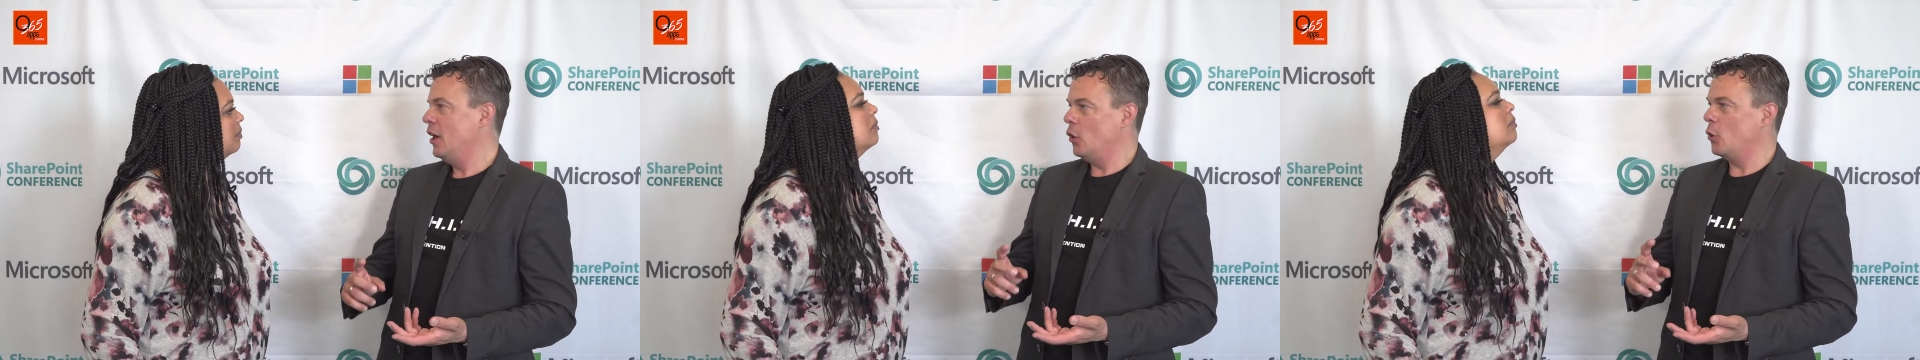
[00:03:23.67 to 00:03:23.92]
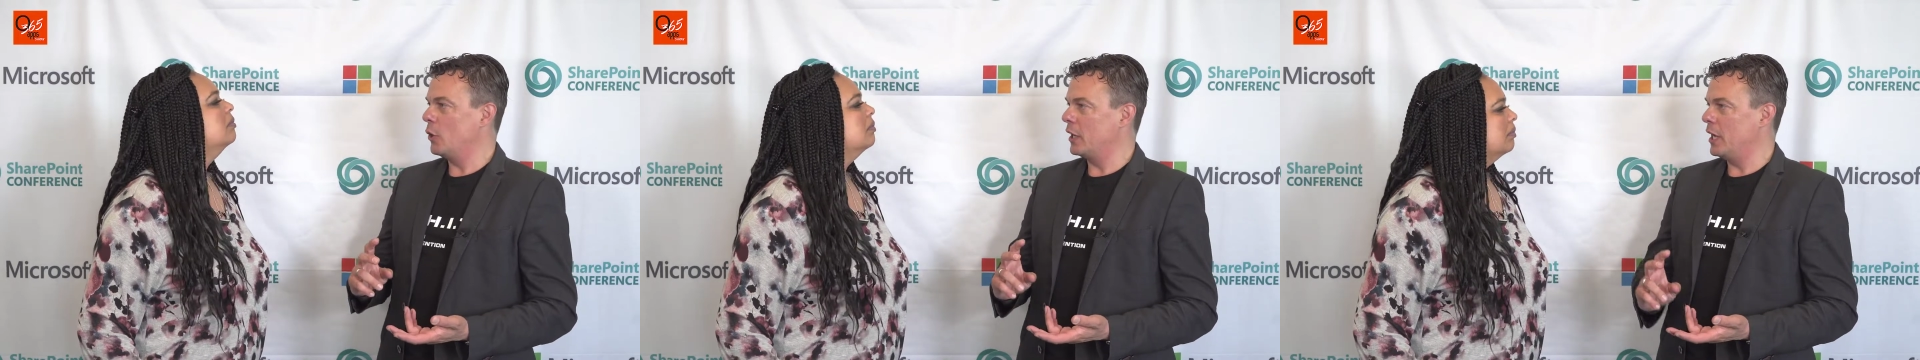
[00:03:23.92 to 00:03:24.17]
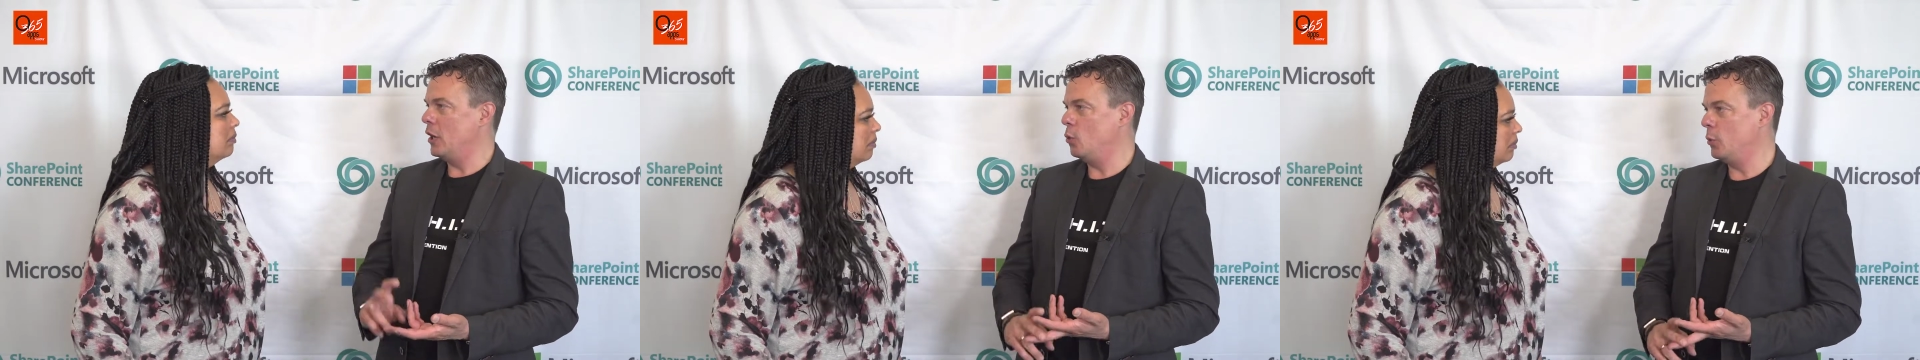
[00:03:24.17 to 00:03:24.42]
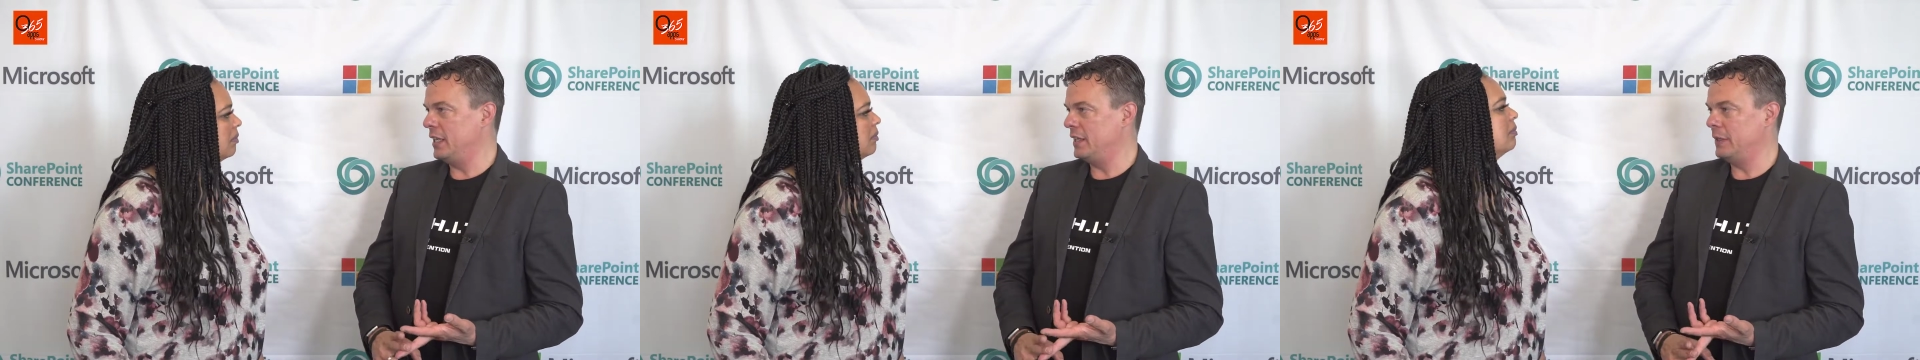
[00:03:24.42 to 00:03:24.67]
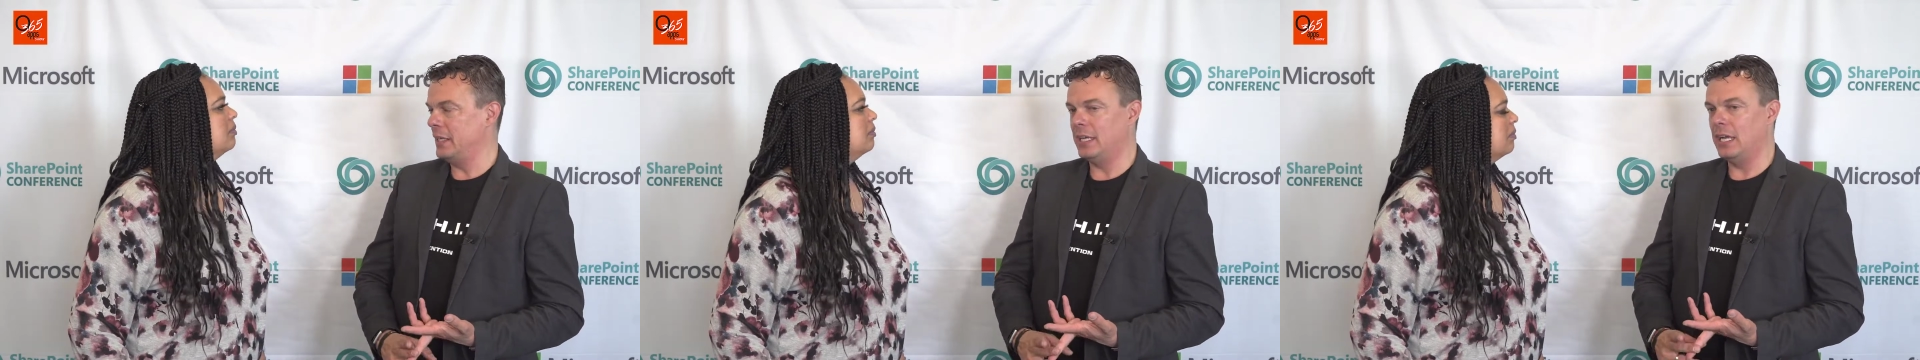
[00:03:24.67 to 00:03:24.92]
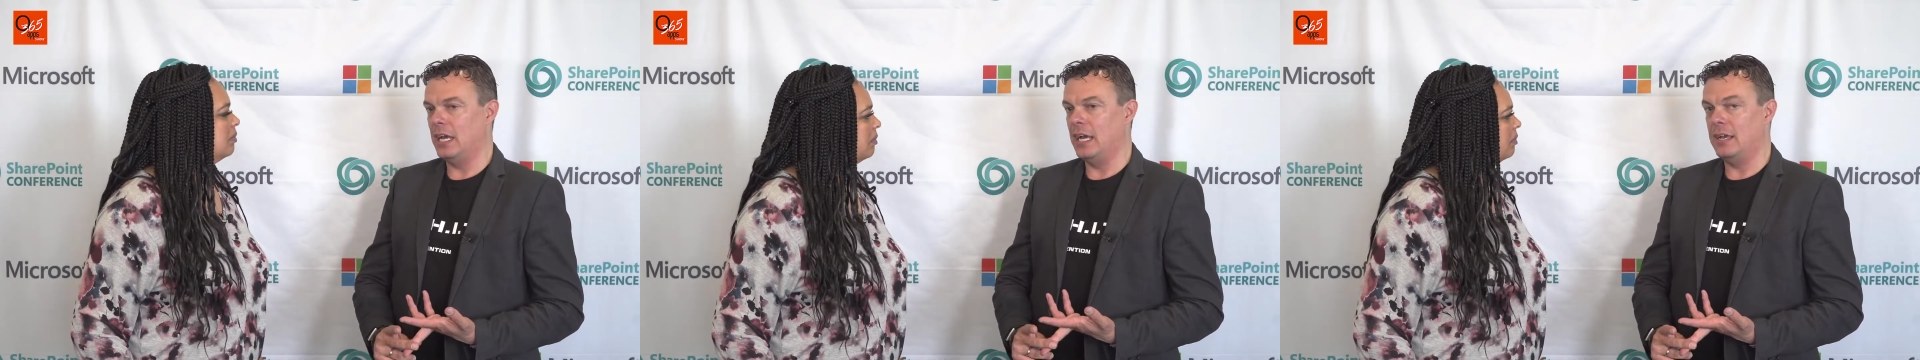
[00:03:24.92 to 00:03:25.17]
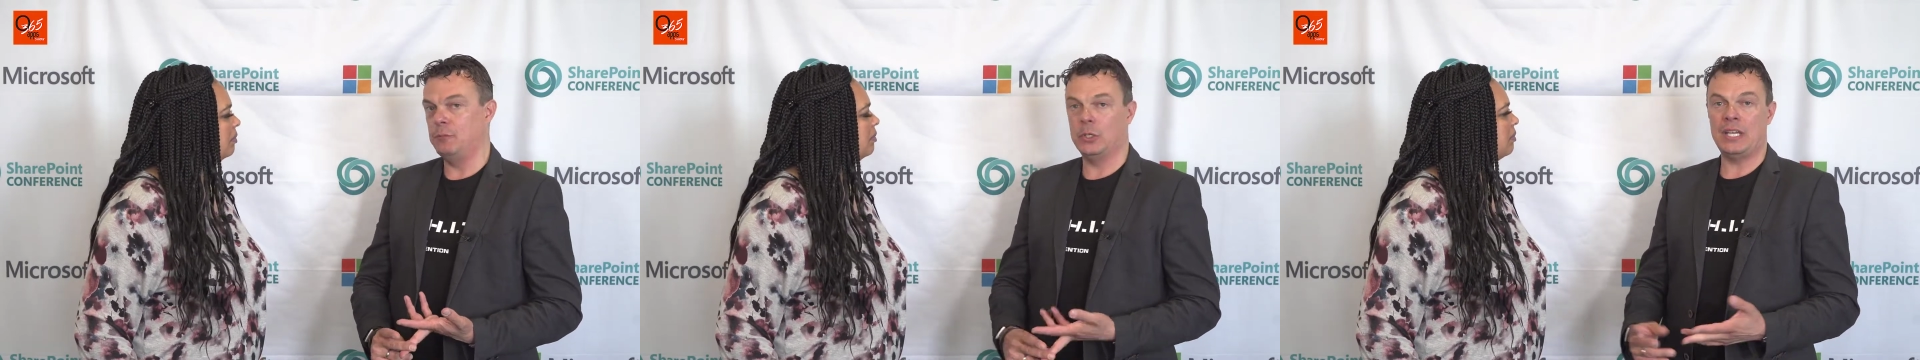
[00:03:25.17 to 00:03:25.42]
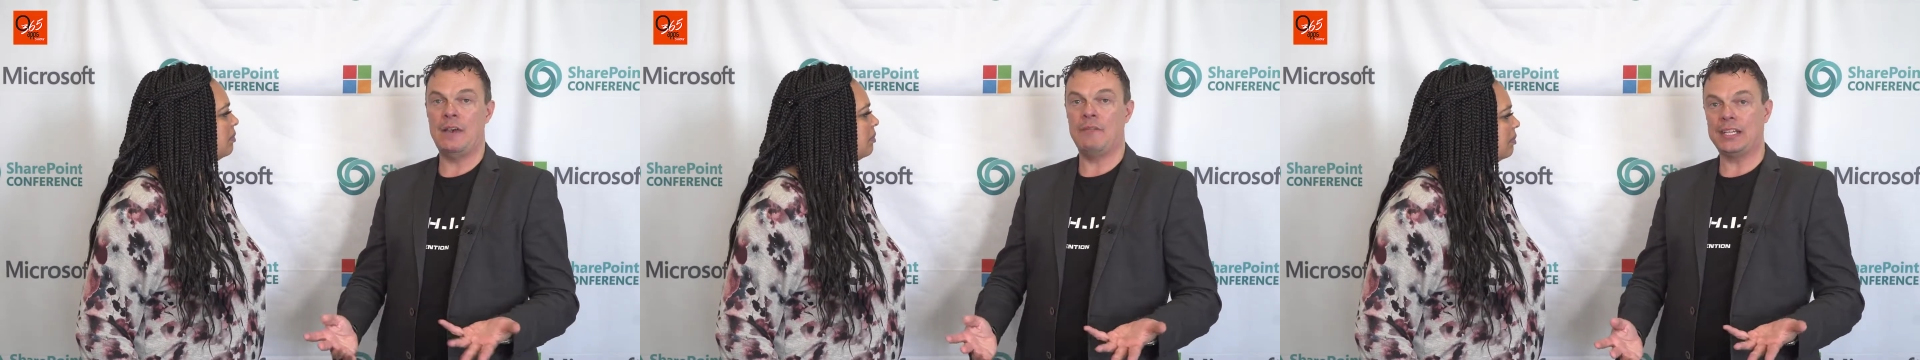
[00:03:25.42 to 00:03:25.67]
or will
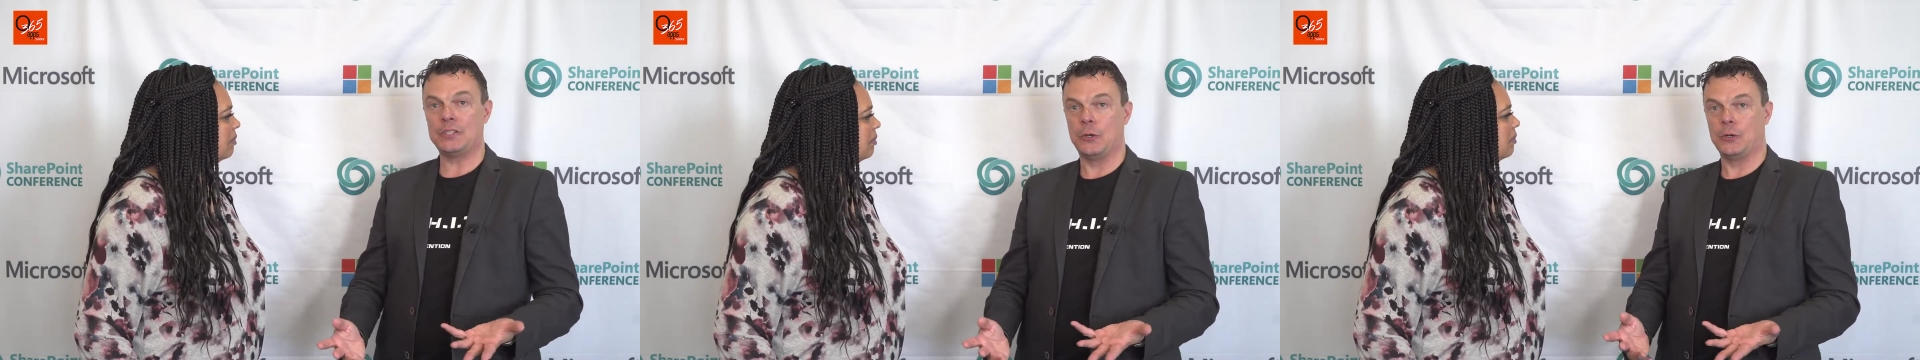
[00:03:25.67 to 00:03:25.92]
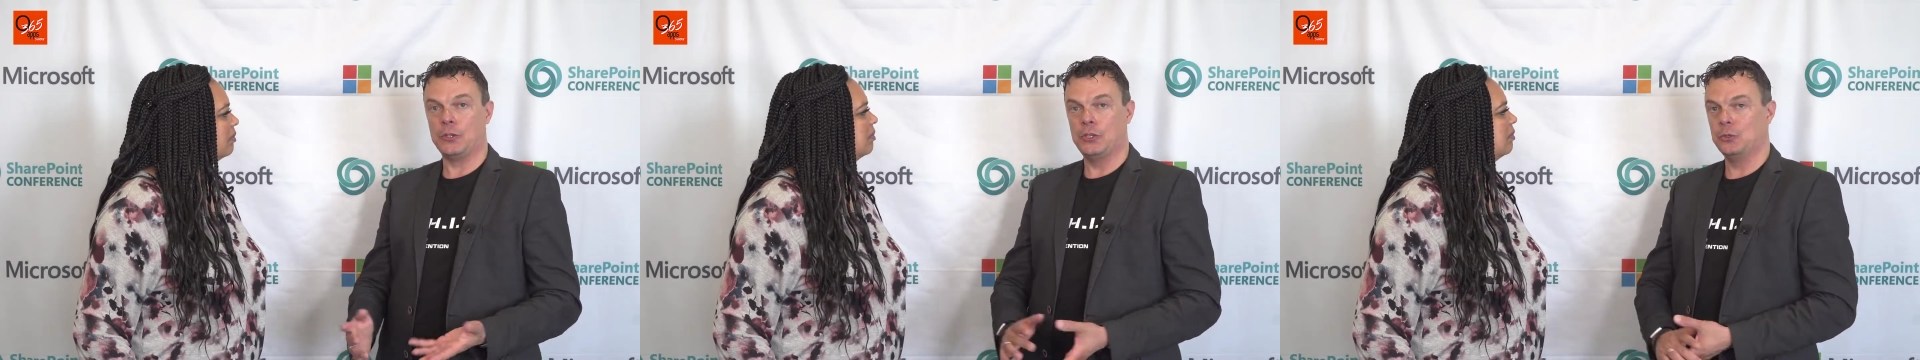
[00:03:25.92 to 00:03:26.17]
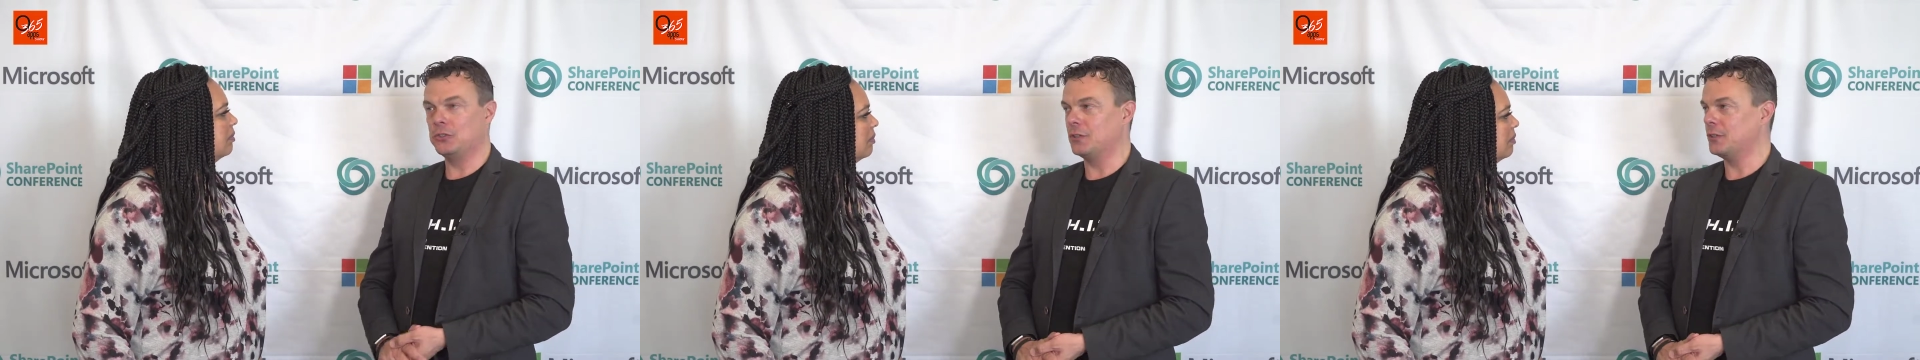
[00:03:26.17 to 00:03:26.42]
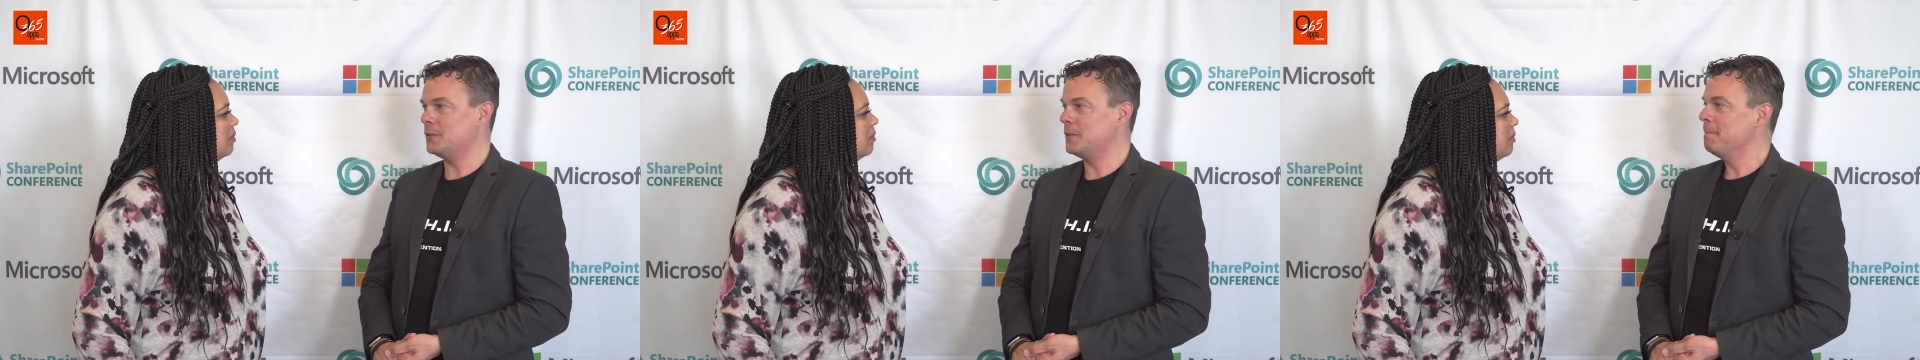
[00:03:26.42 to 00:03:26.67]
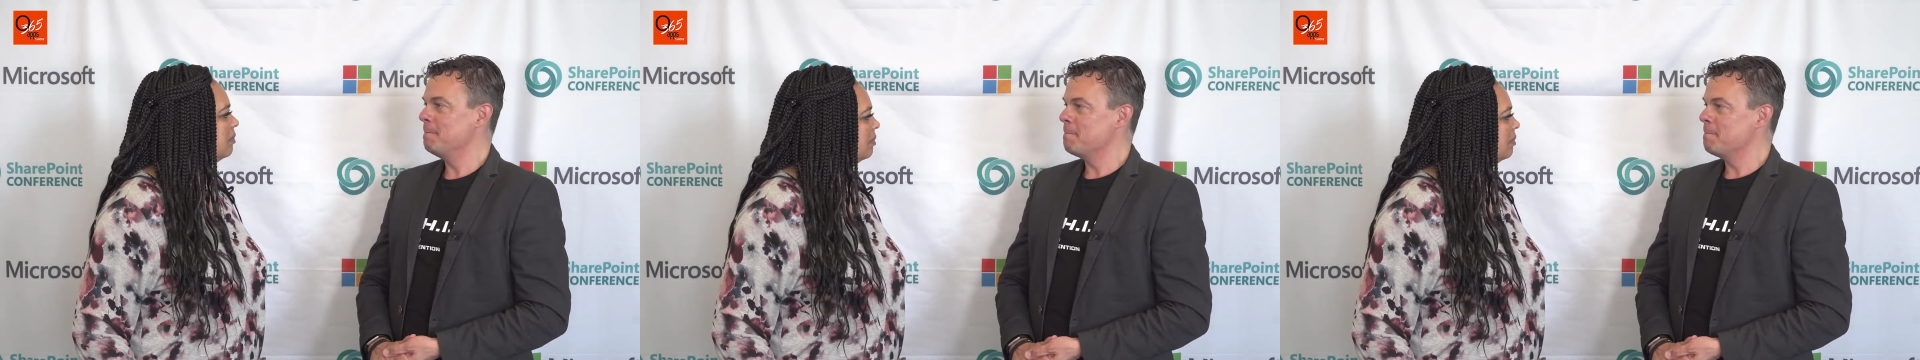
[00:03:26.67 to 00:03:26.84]
it have external users?